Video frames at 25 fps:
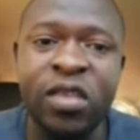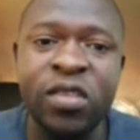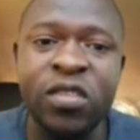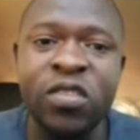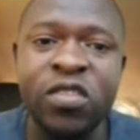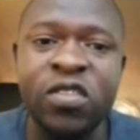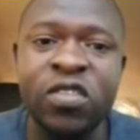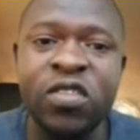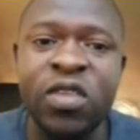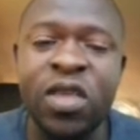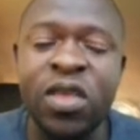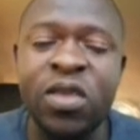
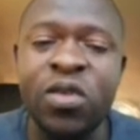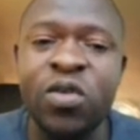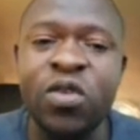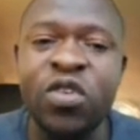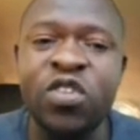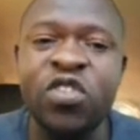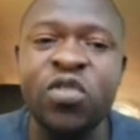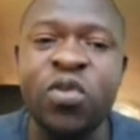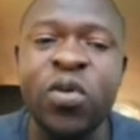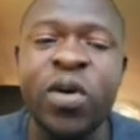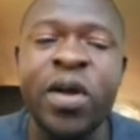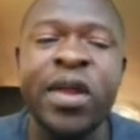veins
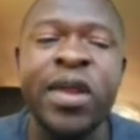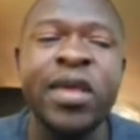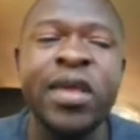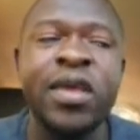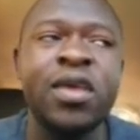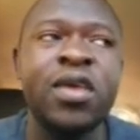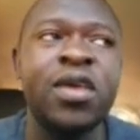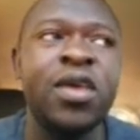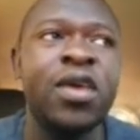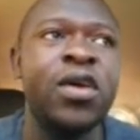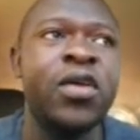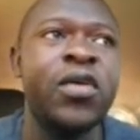
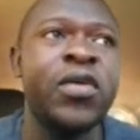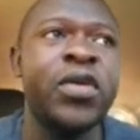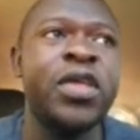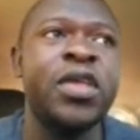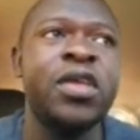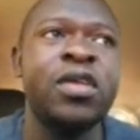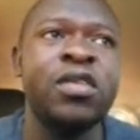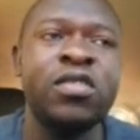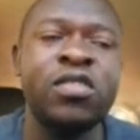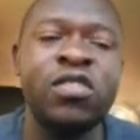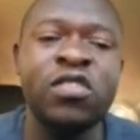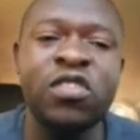usually
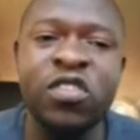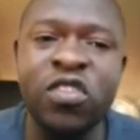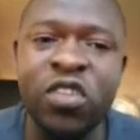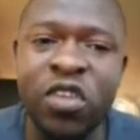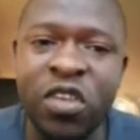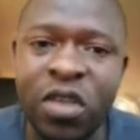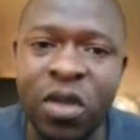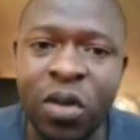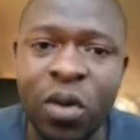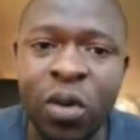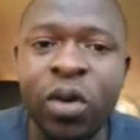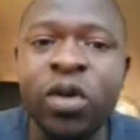carry
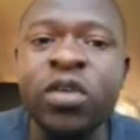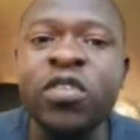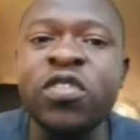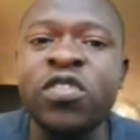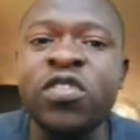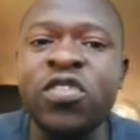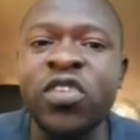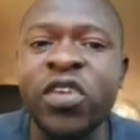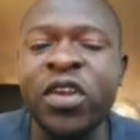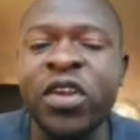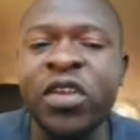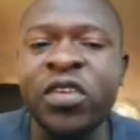
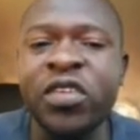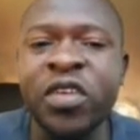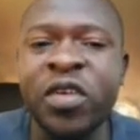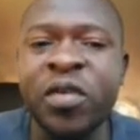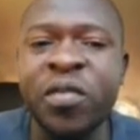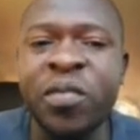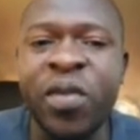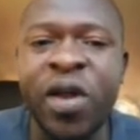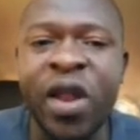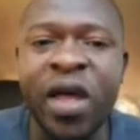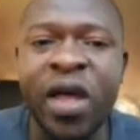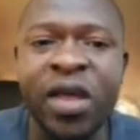
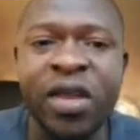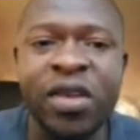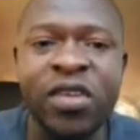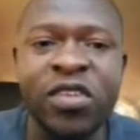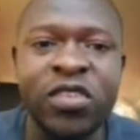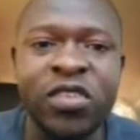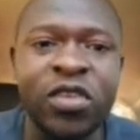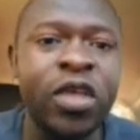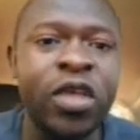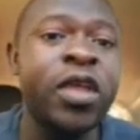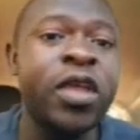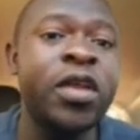deoxygenated
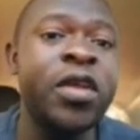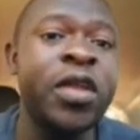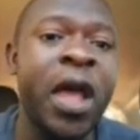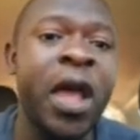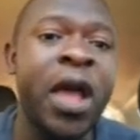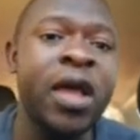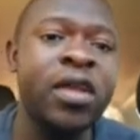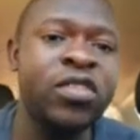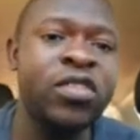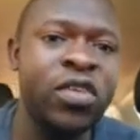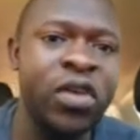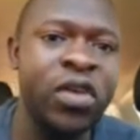blood
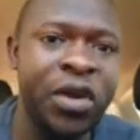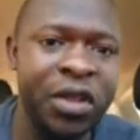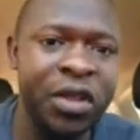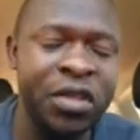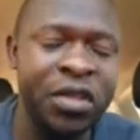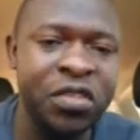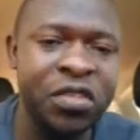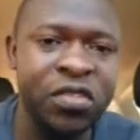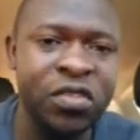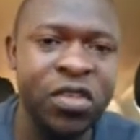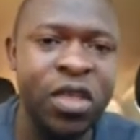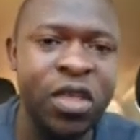and
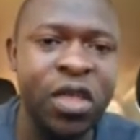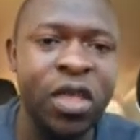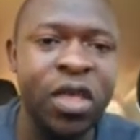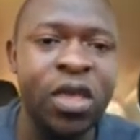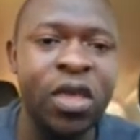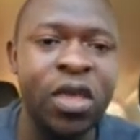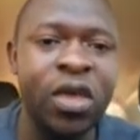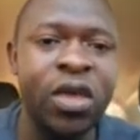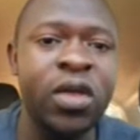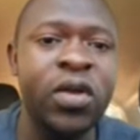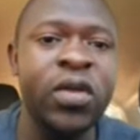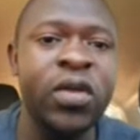arteries
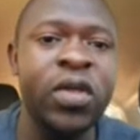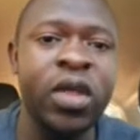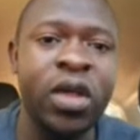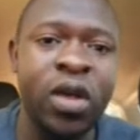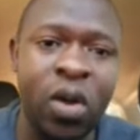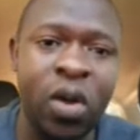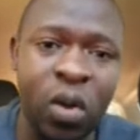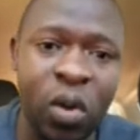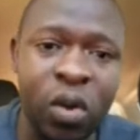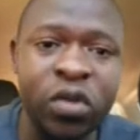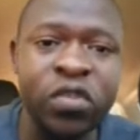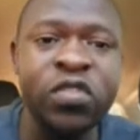
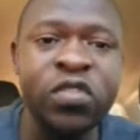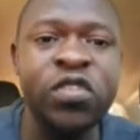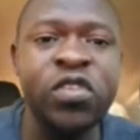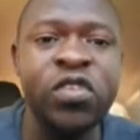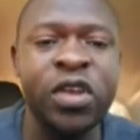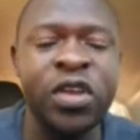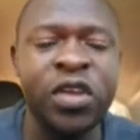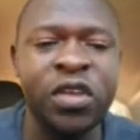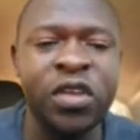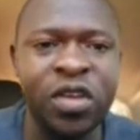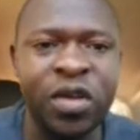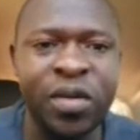carry
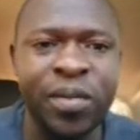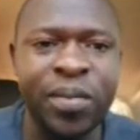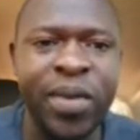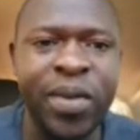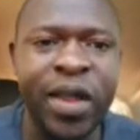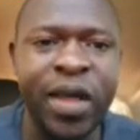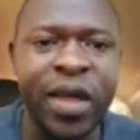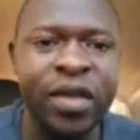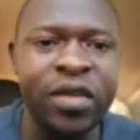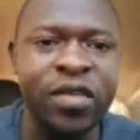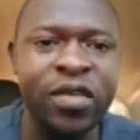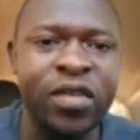
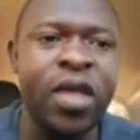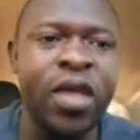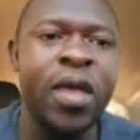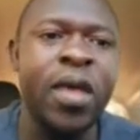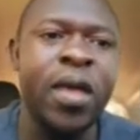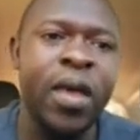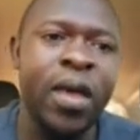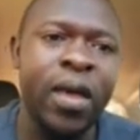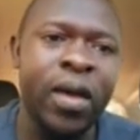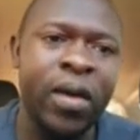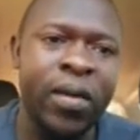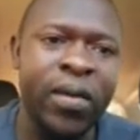oxygenated
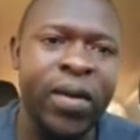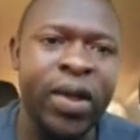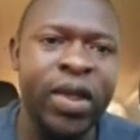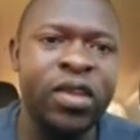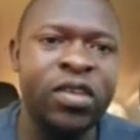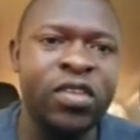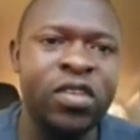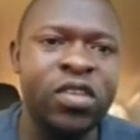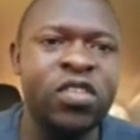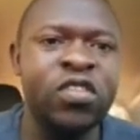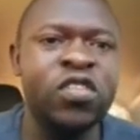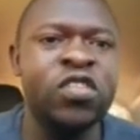blood,
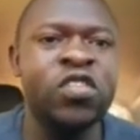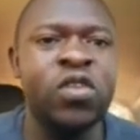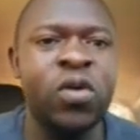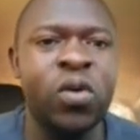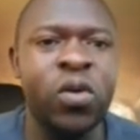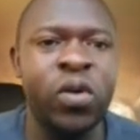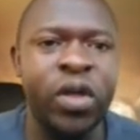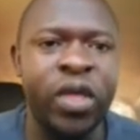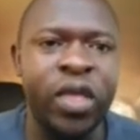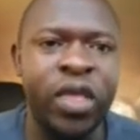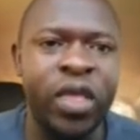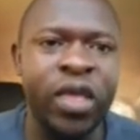right?
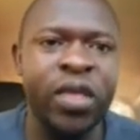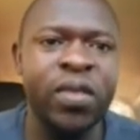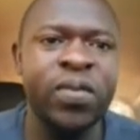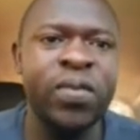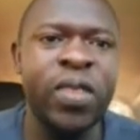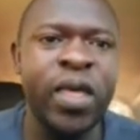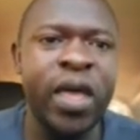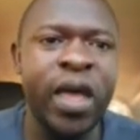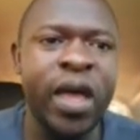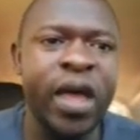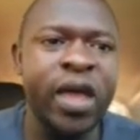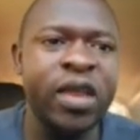So
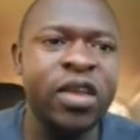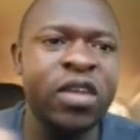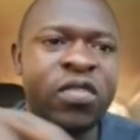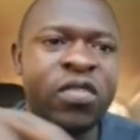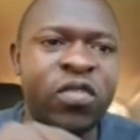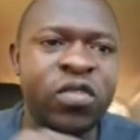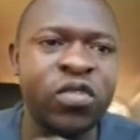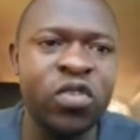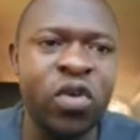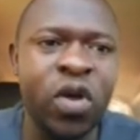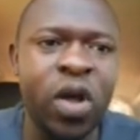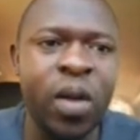in the
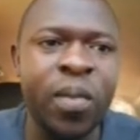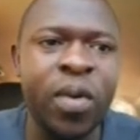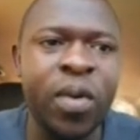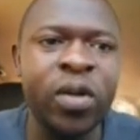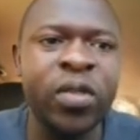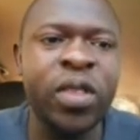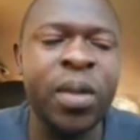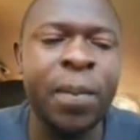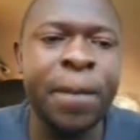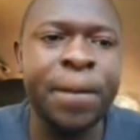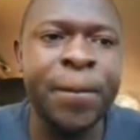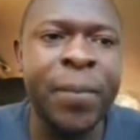heart, if we
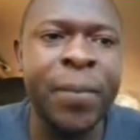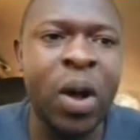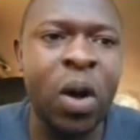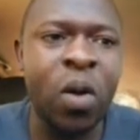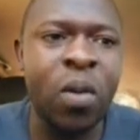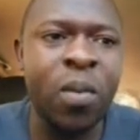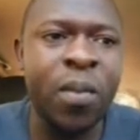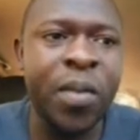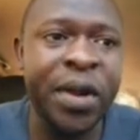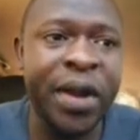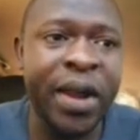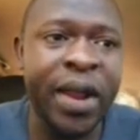talk about the
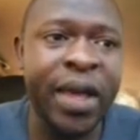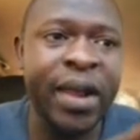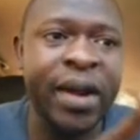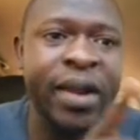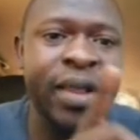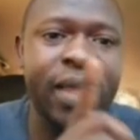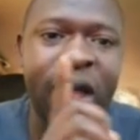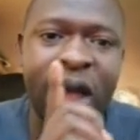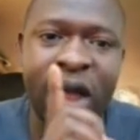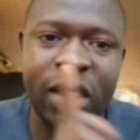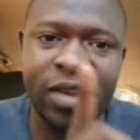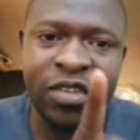
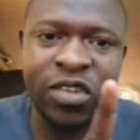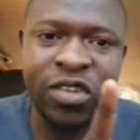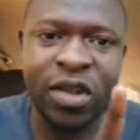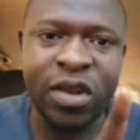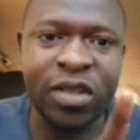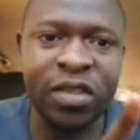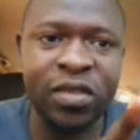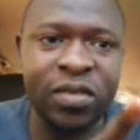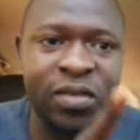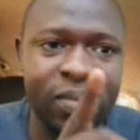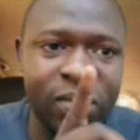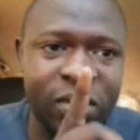pulmonary
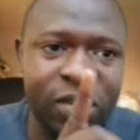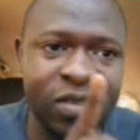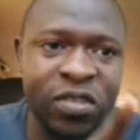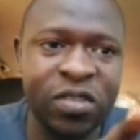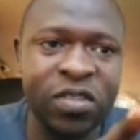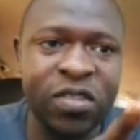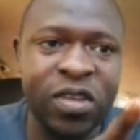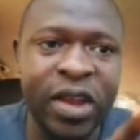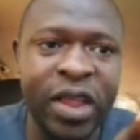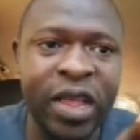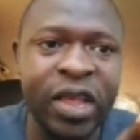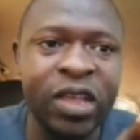artery,
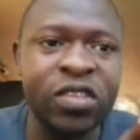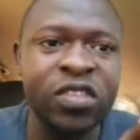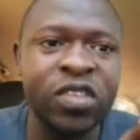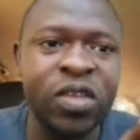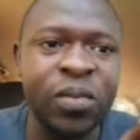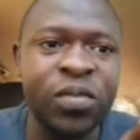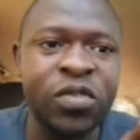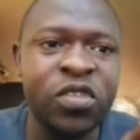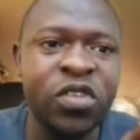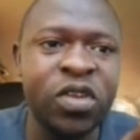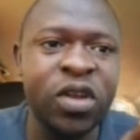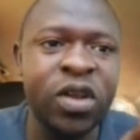this is an
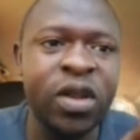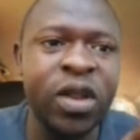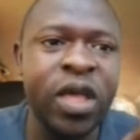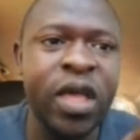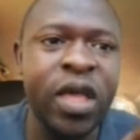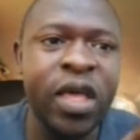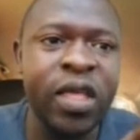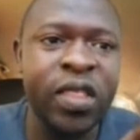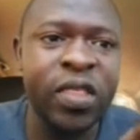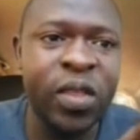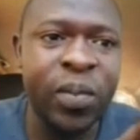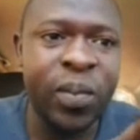
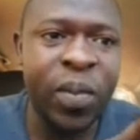exception.